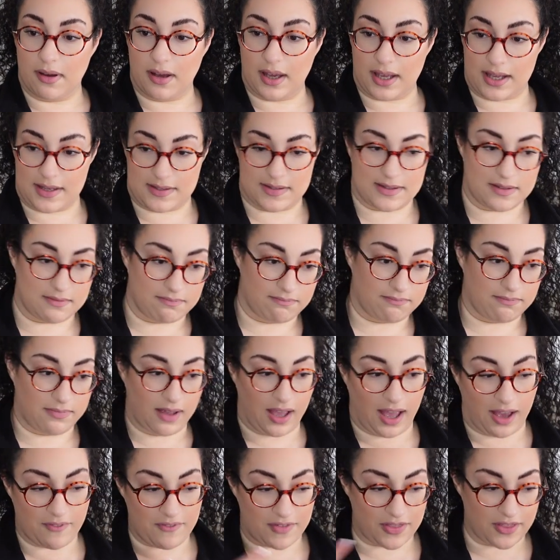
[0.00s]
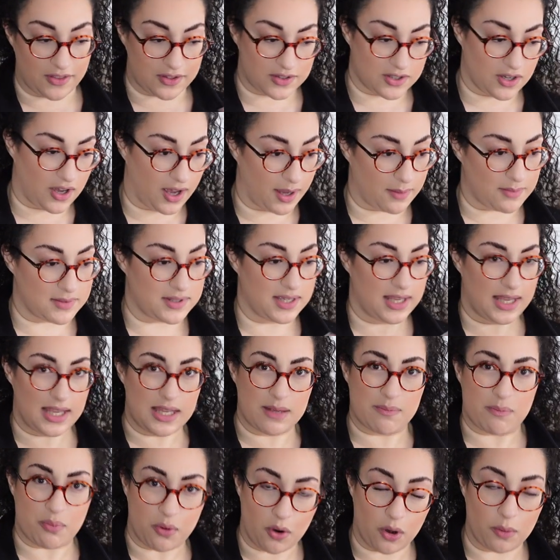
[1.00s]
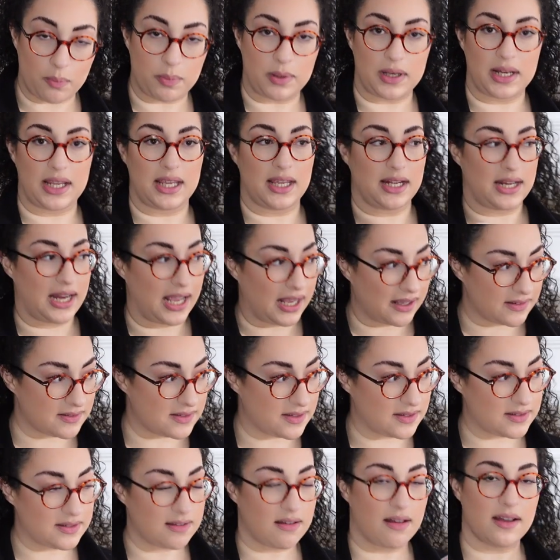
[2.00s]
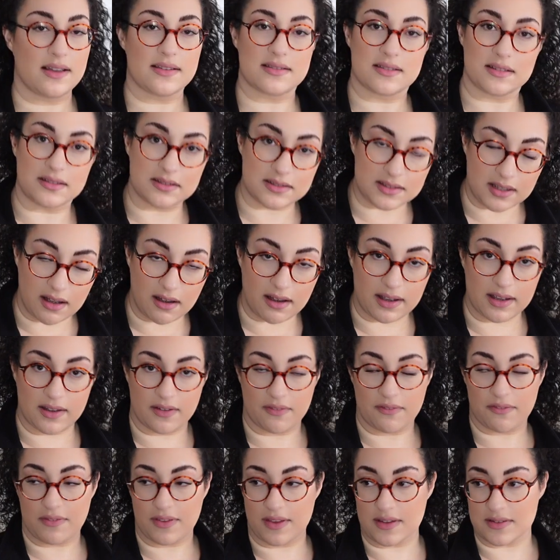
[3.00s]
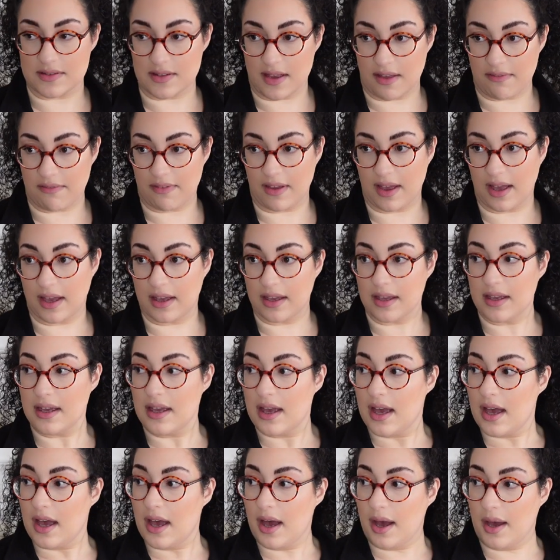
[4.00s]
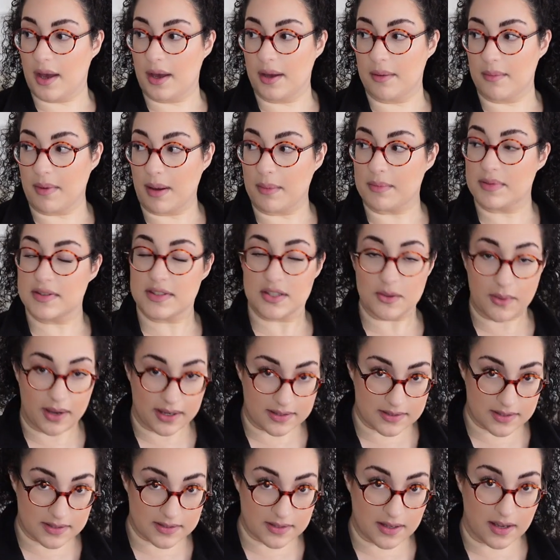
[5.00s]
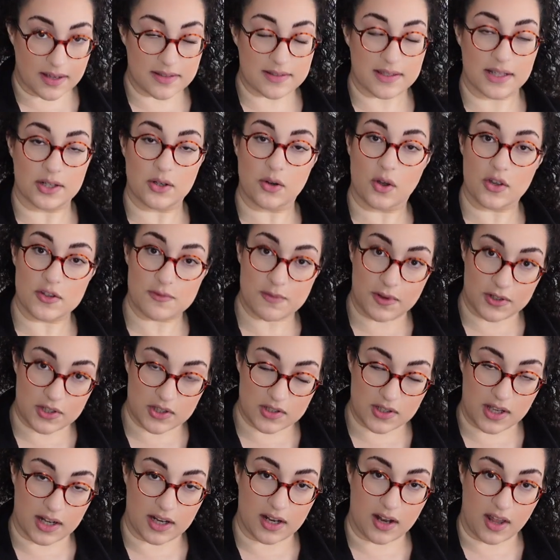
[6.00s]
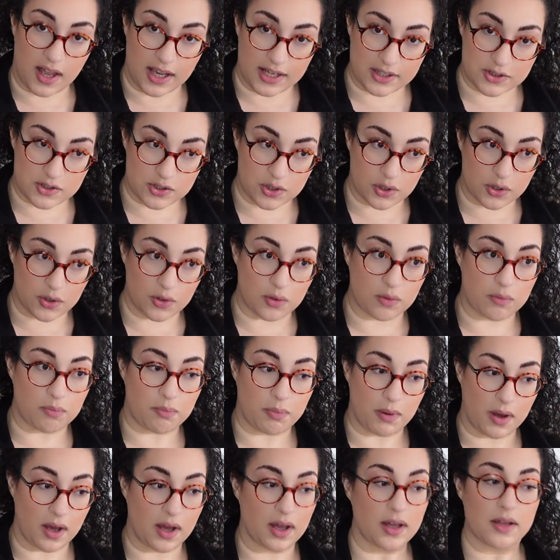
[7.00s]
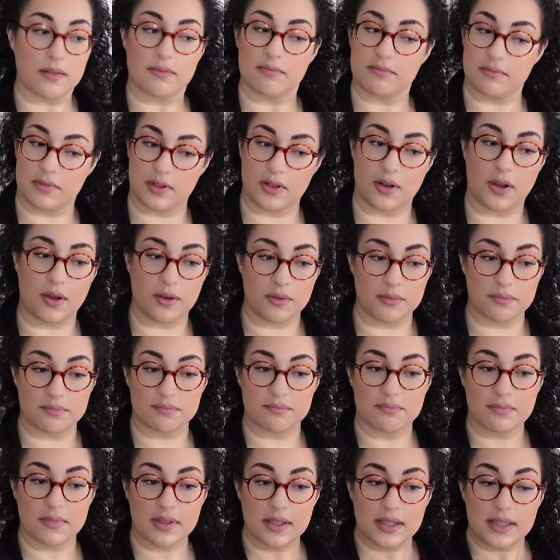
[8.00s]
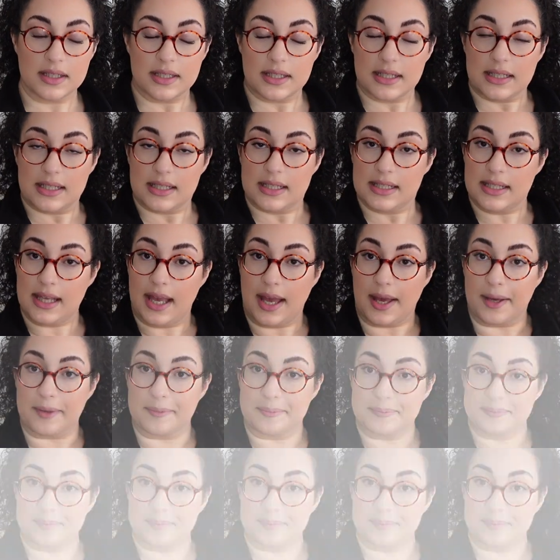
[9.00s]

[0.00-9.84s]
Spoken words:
it's having the time to eat properly and exercise and diet and things like that. I'm still exercising, not as much as I'd like to, but you know, yeah.